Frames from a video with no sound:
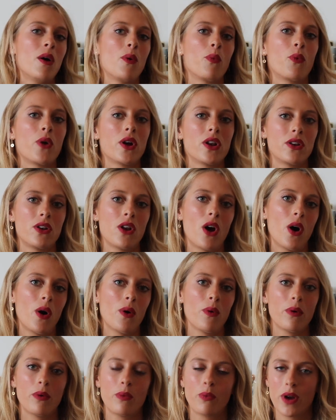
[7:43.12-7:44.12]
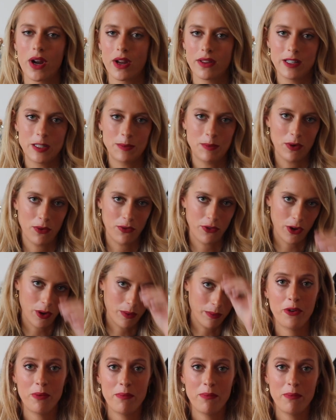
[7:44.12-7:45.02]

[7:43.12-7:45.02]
would not wear this perfume.